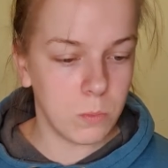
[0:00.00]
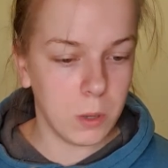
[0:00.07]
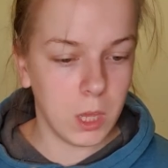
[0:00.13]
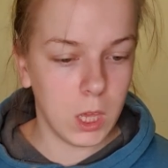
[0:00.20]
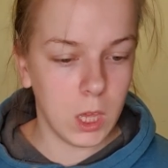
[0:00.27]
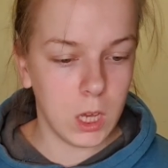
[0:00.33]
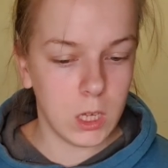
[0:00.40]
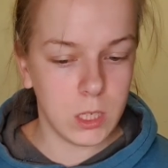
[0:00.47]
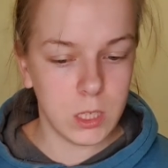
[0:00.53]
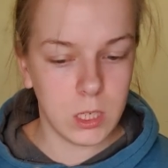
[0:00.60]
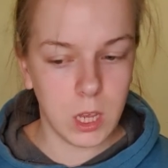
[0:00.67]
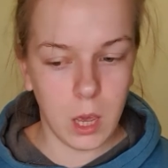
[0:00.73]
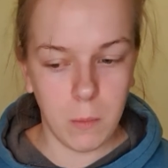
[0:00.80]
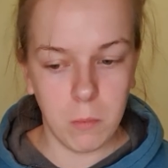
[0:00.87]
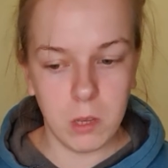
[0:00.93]
because
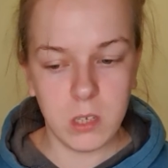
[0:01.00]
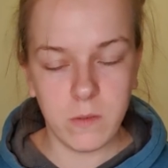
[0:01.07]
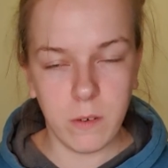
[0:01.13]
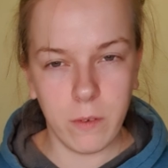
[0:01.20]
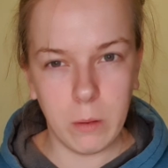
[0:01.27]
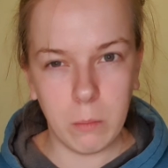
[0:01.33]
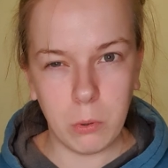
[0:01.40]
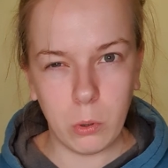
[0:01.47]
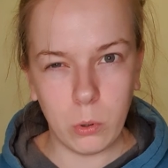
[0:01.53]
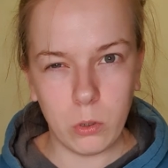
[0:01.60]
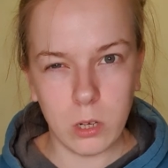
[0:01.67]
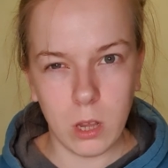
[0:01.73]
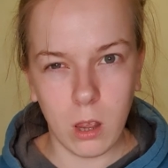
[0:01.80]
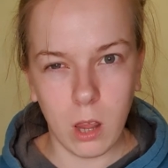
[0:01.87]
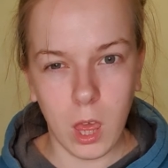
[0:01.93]
it's very
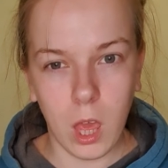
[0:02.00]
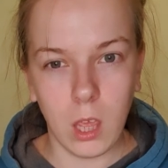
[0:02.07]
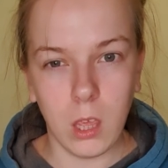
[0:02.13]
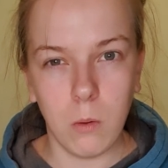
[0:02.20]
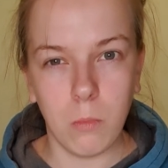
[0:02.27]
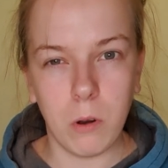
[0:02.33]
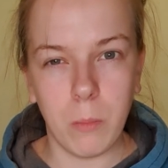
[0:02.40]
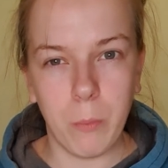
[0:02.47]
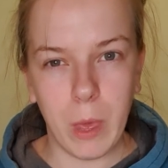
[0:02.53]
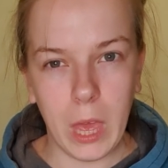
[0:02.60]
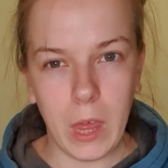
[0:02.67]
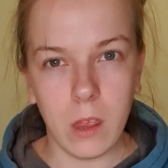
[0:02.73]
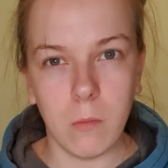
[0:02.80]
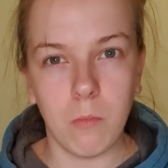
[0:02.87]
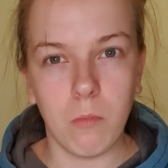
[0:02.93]
important that you
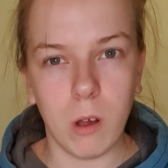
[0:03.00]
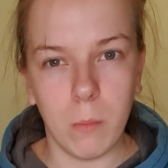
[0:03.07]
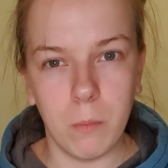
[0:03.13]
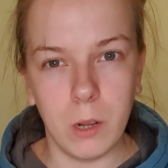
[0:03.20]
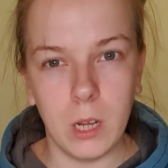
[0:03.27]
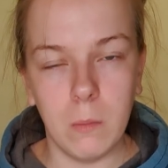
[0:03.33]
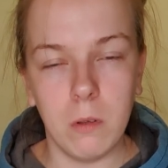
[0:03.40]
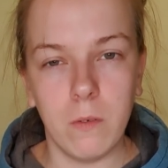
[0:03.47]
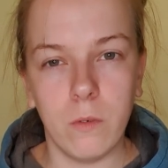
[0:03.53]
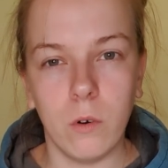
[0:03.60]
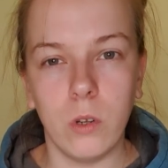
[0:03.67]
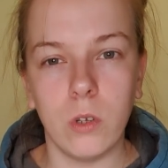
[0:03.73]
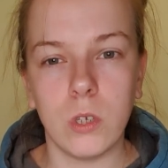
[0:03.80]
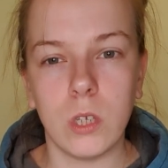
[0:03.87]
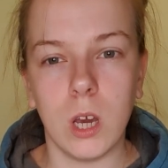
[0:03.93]
prepare them properly before
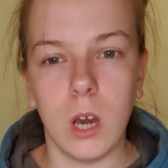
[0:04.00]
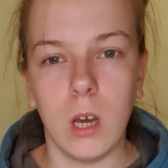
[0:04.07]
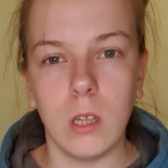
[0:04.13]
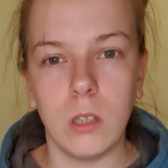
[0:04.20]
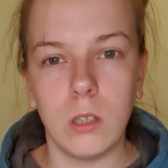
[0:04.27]
you start